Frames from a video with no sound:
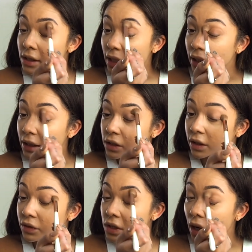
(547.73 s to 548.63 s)
Secondly, I don't
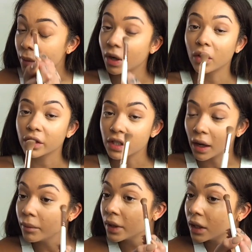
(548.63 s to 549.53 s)
have the time a lot of the
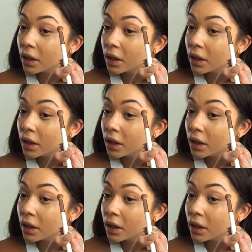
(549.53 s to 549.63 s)
time.